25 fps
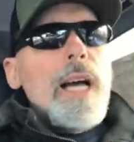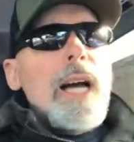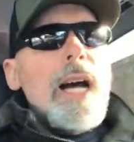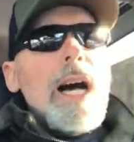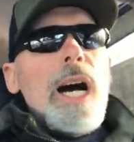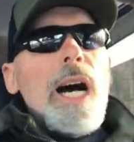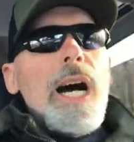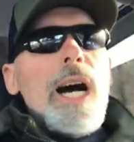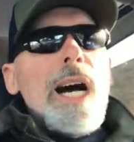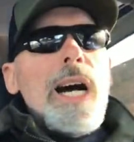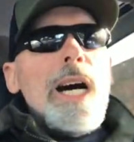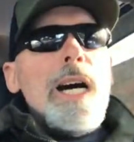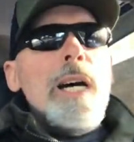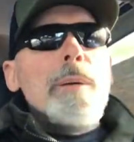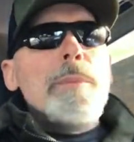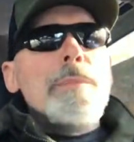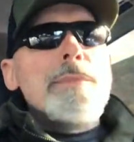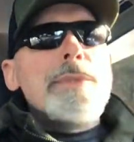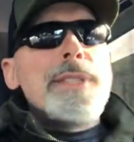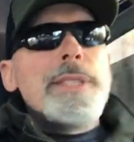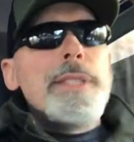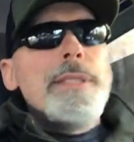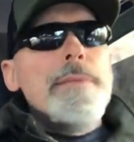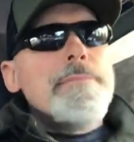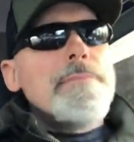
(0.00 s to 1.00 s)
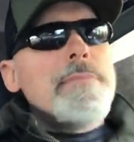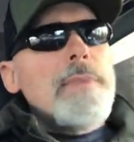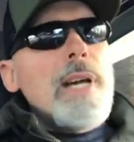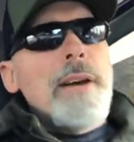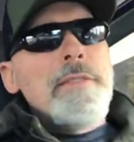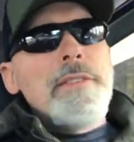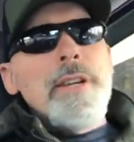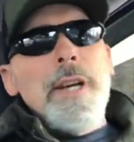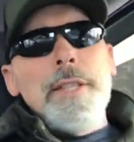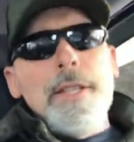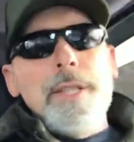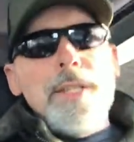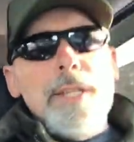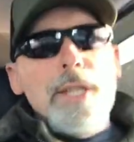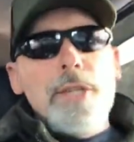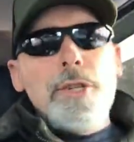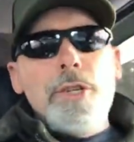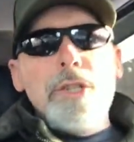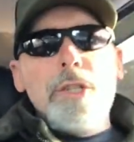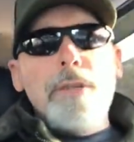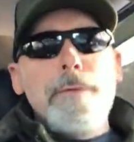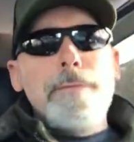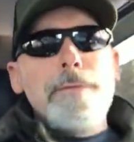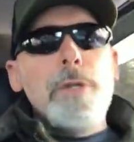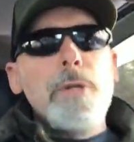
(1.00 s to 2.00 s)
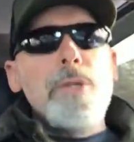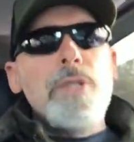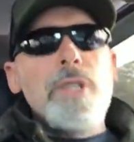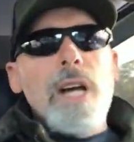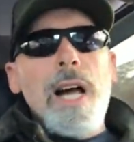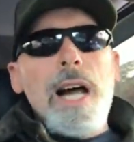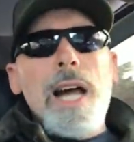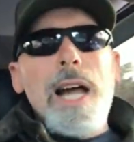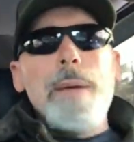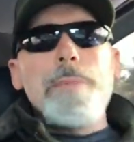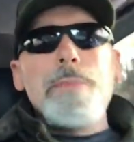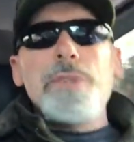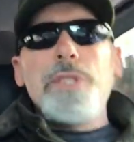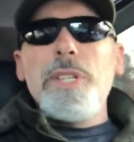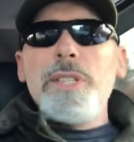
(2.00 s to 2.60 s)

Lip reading: I've done the dishes a few times.